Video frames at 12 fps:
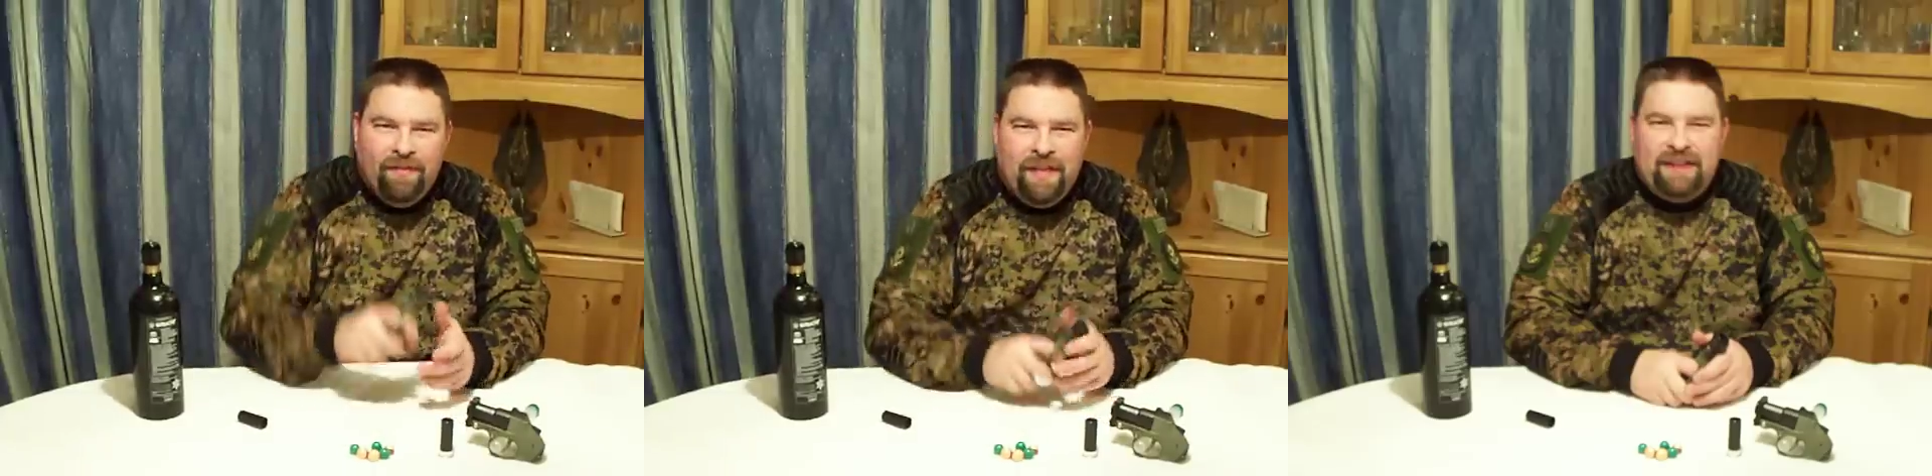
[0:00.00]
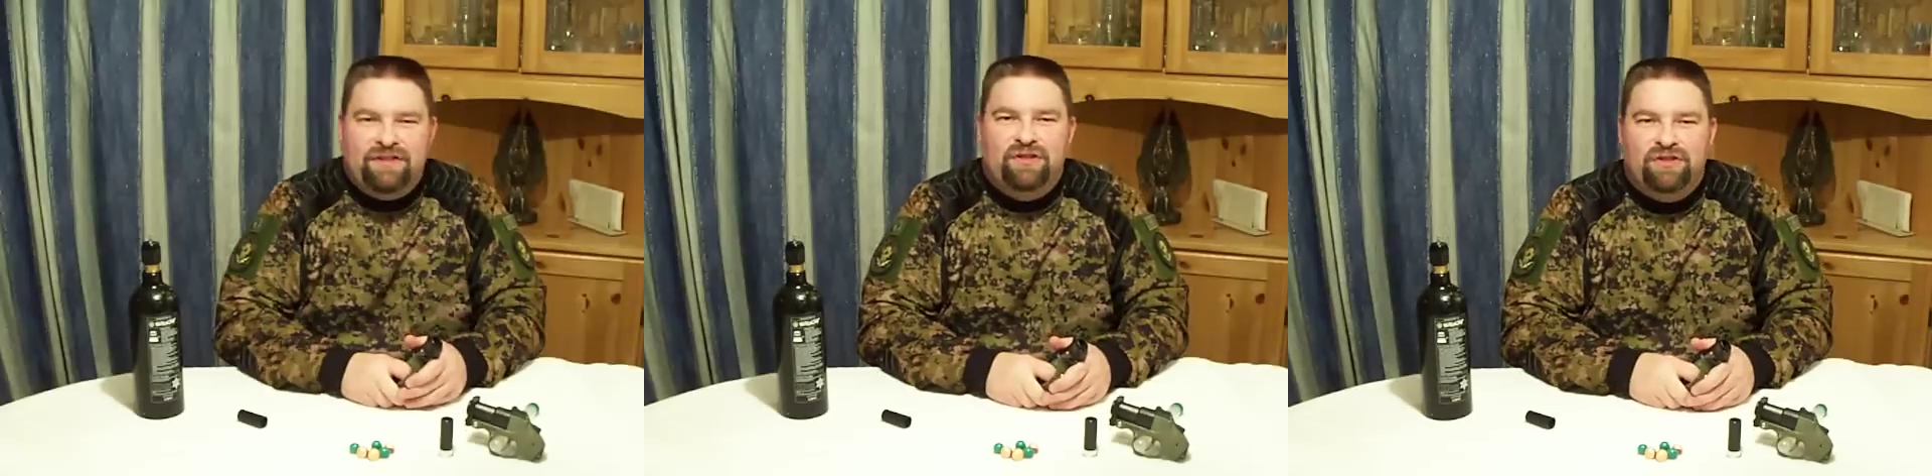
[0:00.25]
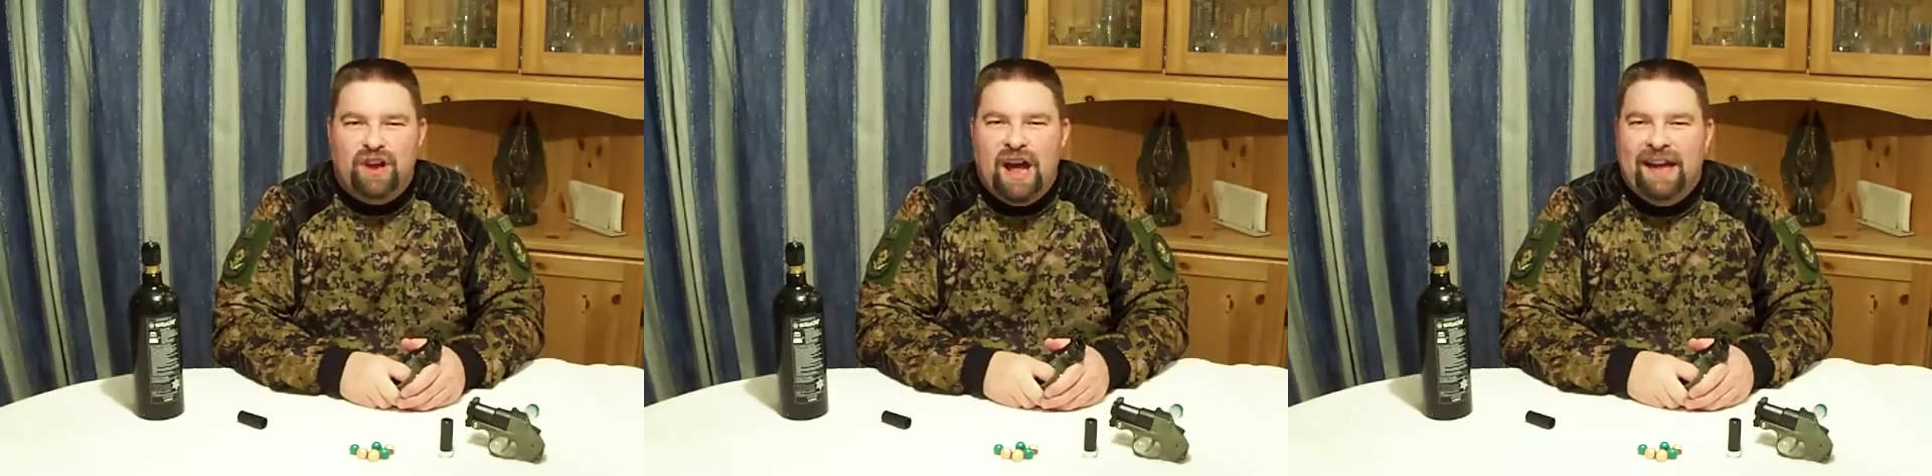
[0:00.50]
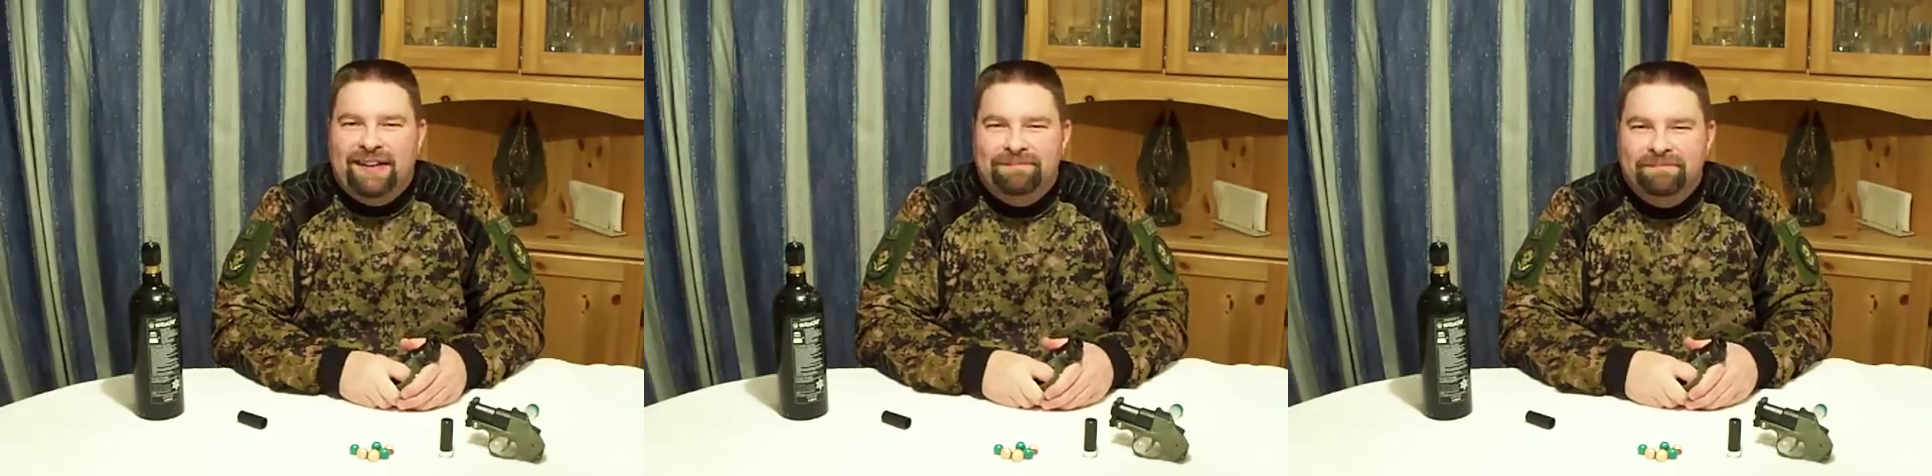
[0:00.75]
that's your
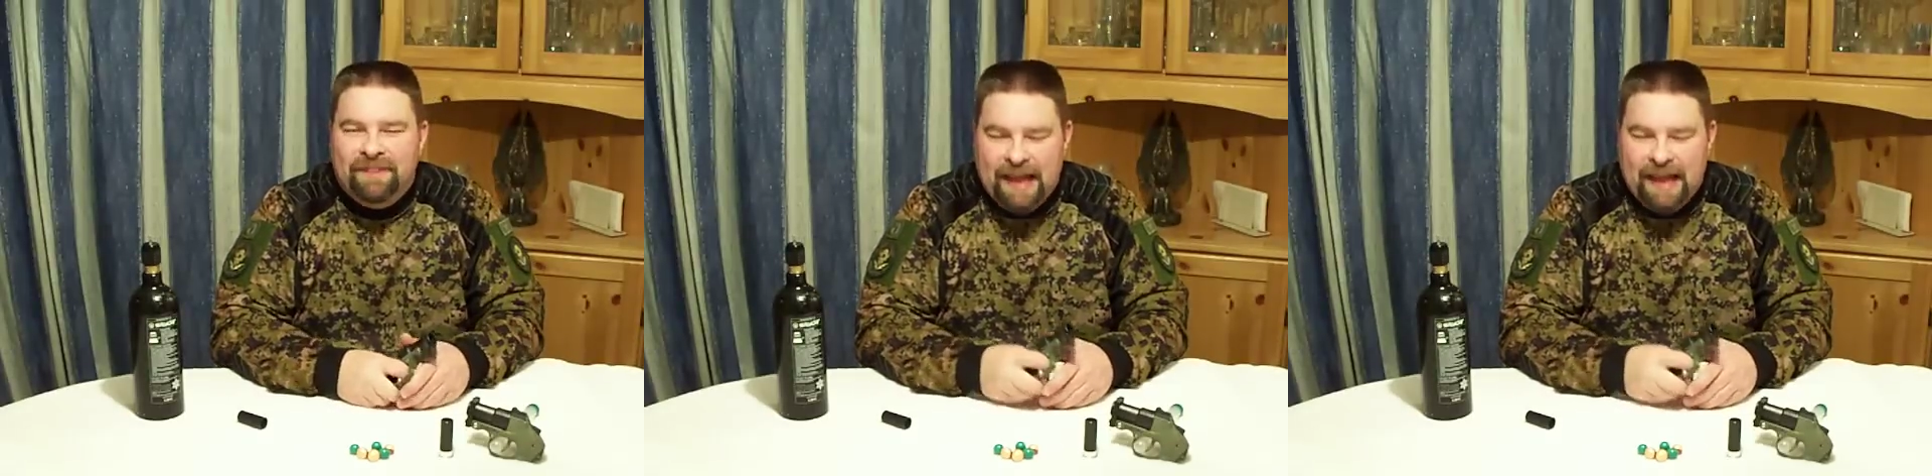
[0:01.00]
shot.